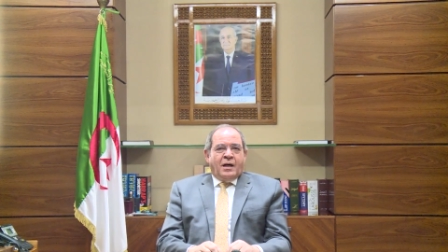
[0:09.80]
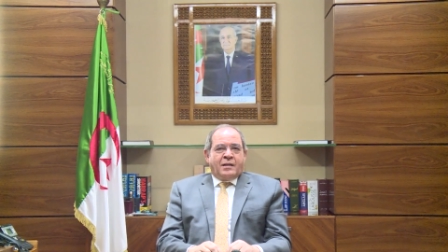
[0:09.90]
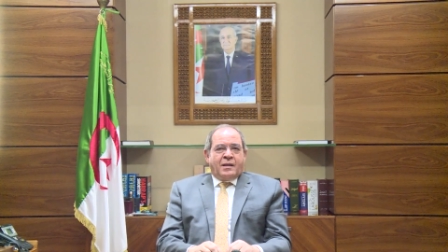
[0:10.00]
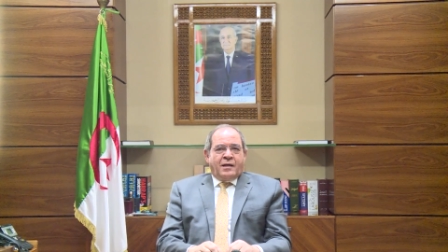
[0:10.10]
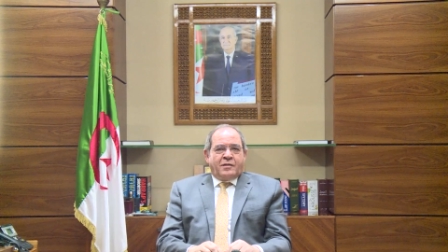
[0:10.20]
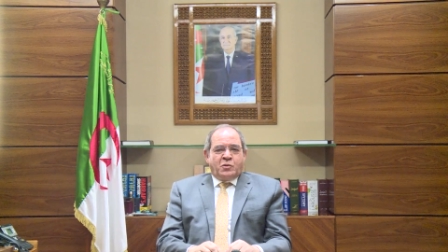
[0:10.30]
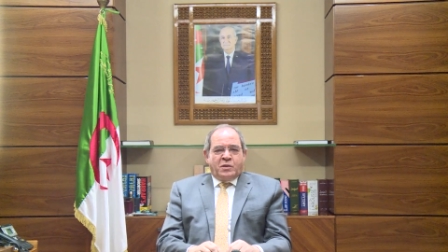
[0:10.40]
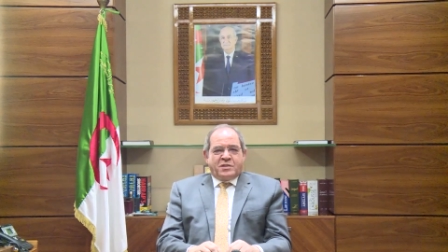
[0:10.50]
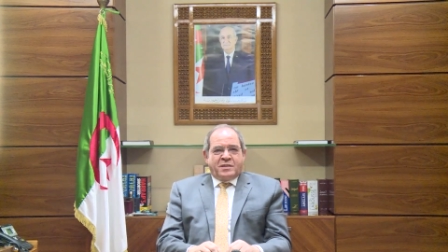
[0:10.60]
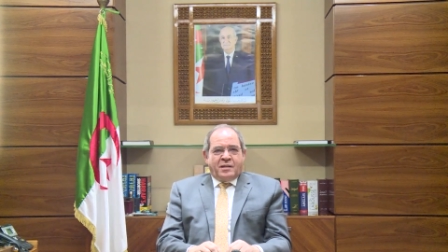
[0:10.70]
I'd like to
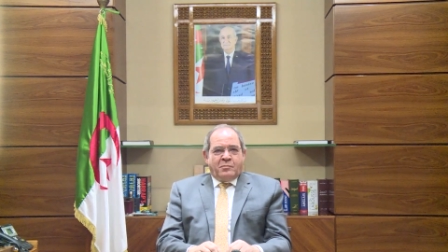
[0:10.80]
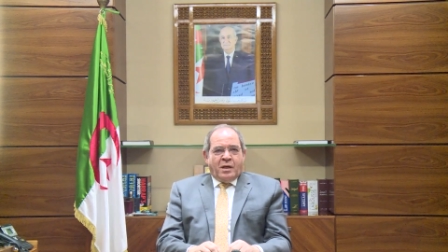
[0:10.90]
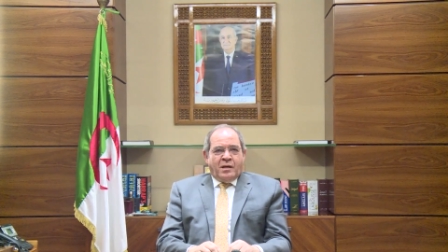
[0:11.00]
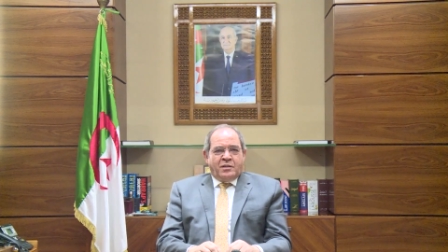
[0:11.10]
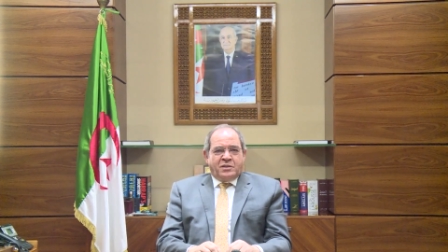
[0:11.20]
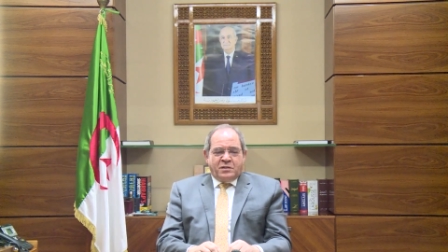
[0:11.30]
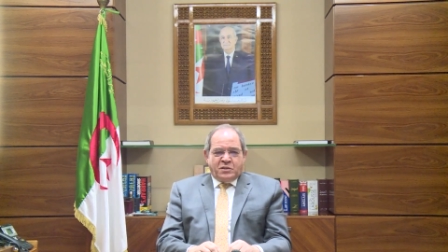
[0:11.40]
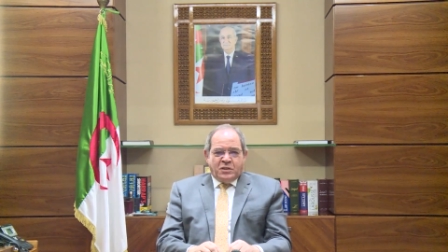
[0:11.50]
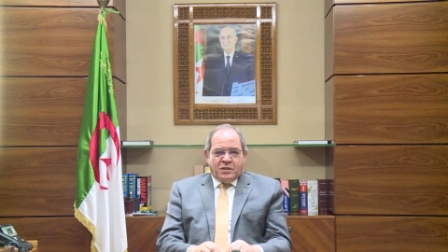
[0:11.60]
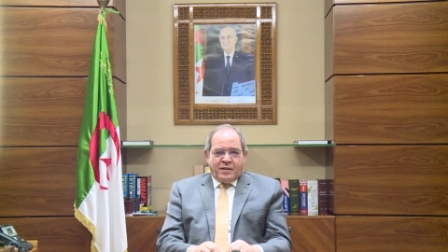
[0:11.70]
extend my
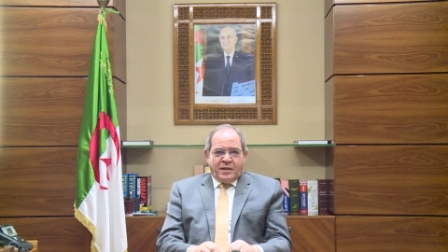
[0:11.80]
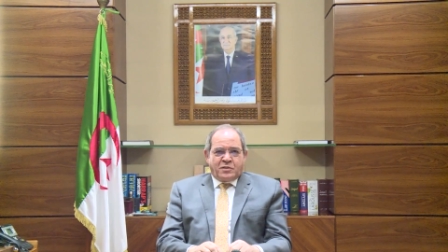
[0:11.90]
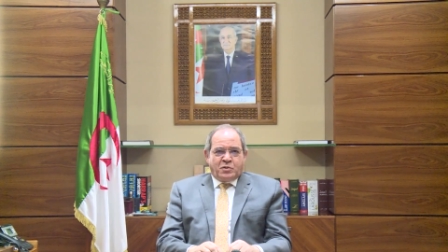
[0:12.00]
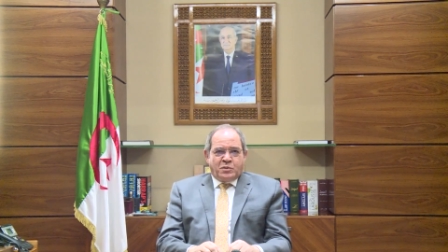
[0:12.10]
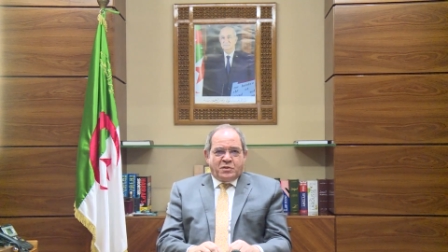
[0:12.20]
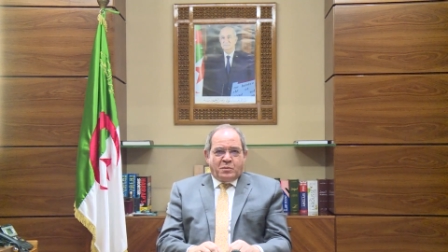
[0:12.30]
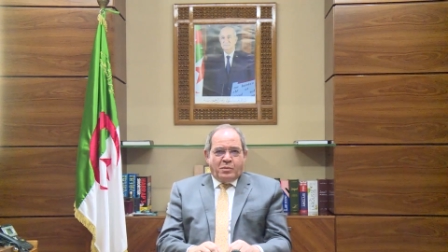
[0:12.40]
sincere thanks to Mr.